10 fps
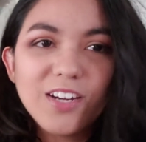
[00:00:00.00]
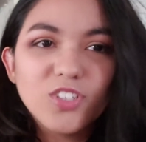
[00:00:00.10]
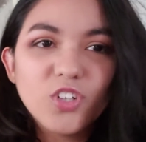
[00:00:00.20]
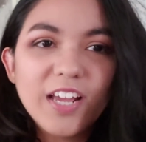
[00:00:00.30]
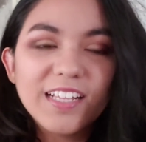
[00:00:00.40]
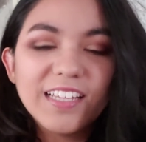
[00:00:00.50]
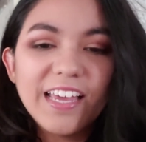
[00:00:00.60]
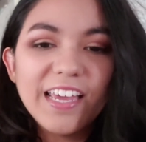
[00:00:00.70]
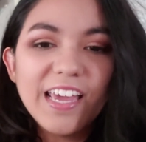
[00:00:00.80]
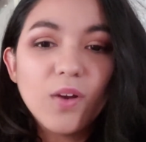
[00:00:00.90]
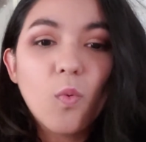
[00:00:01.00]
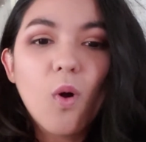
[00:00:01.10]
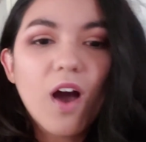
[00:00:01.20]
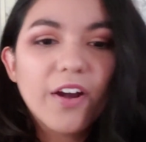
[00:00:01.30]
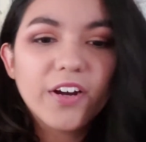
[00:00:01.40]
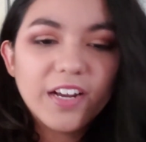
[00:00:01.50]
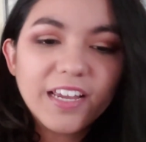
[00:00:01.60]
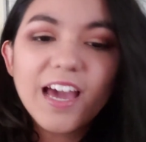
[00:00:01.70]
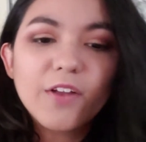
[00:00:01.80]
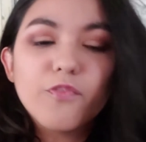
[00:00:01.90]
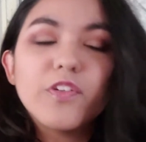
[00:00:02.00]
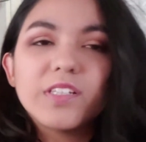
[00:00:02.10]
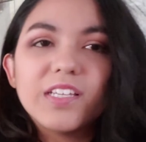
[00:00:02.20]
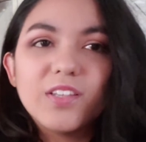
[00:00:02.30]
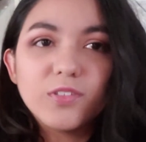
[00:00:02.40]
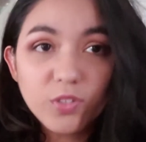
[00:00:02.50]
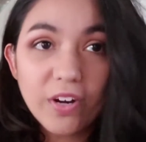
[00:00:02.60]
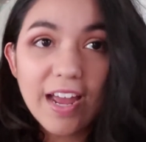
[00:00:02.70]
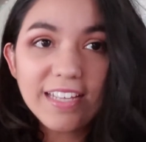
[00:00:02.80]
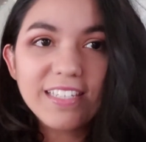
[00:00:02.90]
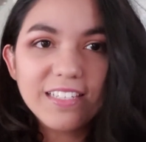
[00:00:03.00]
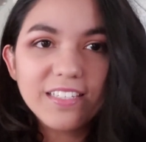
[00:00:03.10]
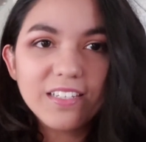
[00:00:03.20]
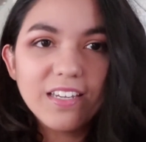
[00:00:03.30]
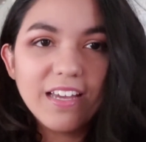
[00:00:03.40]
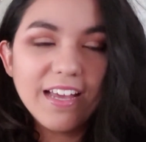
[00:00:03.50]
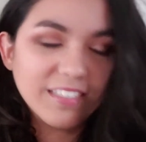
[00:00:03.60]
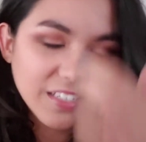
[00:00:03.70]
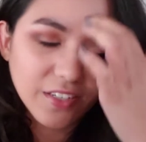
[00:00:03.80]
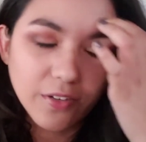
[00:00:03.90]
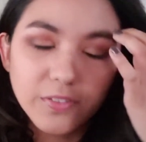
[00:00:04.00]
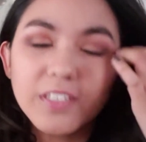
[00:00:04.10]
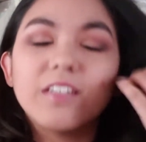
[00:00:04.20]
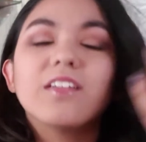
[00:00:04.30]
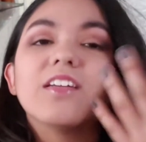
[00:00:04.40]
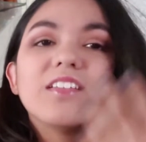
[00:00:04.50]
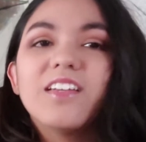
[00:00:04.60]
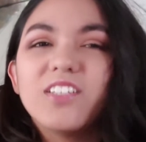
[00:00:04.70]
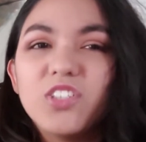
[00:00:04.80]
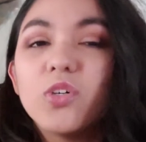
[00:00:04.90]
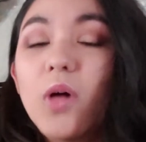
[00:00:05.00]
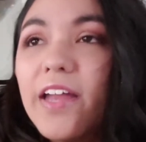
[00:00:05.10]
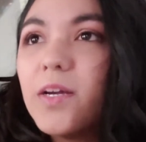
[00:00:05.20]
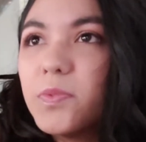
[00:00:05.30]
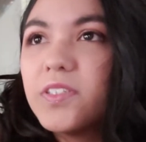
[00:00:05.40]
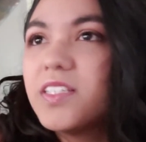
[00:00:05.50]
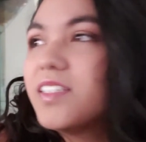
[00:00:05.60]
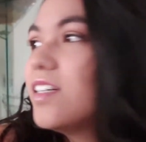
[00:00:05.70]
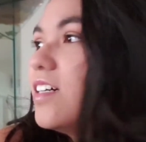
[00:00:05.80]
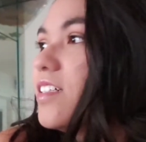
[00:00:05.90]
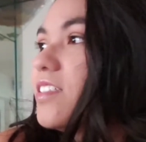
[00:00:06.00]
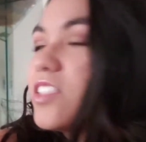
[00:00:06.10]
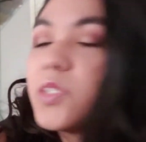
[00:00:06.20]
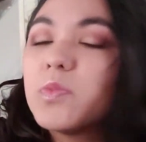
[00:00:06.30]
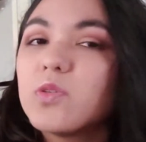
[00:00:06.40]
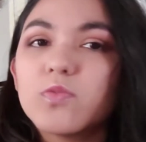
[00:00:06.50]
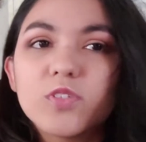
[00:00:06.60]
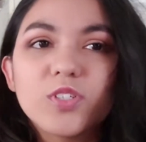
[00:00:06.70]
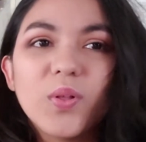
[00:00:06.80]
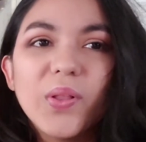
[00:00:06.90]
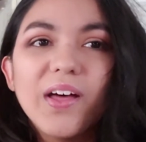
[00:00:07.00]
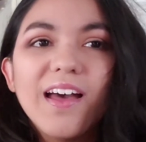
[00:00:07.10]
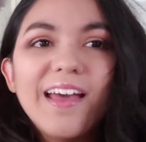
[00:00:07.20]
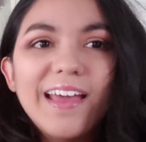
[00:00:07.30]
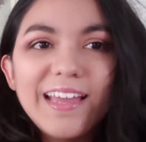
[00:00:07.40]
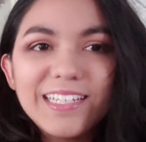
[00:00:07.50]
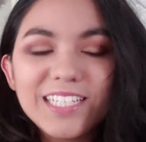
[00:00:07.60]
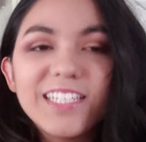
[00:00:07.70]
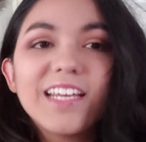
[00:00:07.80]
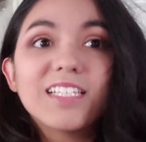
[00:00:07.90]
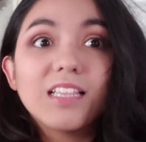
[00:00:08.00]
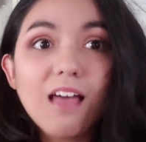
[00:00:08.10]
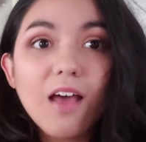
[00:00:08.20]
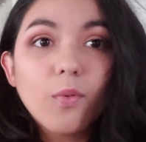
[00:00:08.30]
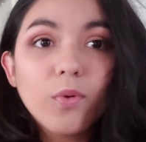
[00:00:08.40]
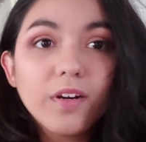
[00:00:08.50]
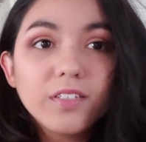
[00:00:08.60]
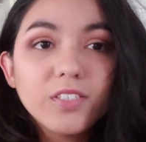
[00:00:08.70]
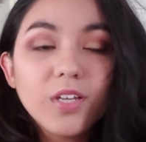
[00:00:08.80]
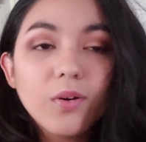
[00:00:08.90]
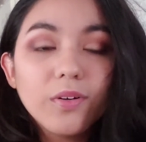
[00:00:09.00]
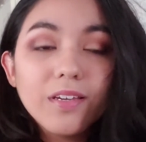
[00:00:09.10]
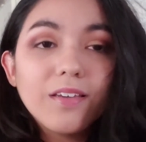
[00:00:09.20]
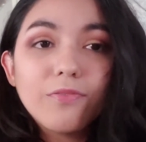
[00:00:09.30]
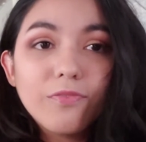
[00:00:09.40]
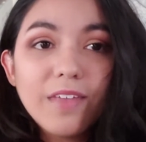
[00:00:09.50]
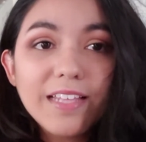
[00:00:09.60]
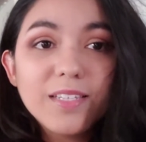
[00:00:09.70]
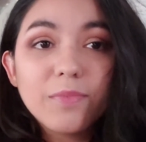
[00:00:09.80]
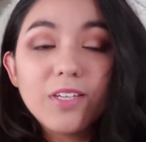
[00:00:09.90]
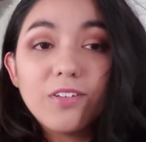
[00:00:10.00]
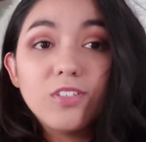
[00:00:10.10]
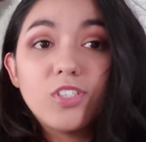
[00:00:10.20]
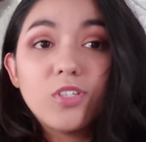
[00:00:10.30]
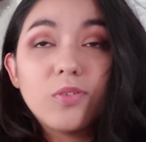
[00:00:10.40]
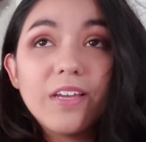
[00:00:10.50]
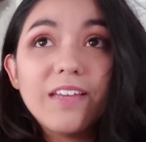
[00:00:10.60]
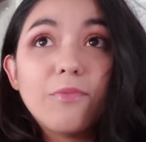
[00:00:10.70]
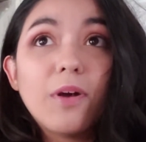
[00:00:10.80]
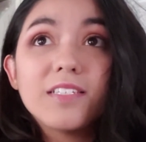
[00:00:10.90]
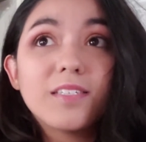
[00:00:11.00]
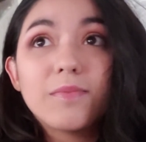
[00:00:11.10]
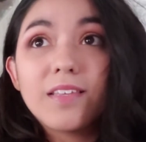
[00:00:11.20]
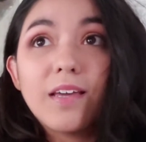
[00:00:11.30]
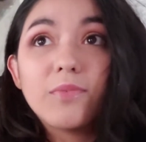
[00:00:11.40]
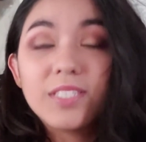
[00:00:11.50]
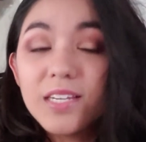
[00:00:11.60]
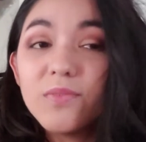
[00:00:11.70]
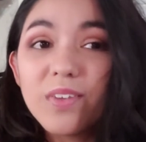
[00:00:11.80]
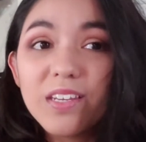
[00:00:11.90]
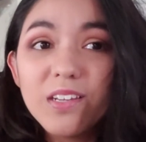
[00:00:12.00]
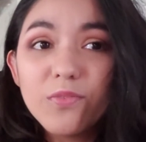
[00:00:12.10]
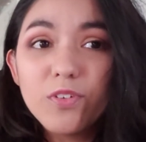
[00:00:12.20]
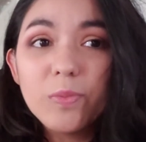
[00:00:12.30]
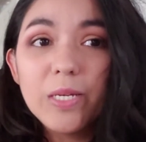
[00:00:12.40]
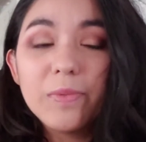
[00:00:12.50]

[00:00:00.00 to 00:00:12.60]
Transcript: air dry clay and water and kind of fill in those cracks as it goes, and you'll end up with a smooth result. it just takes a lot of work. So if that's something you're into, it was something that was convenient for me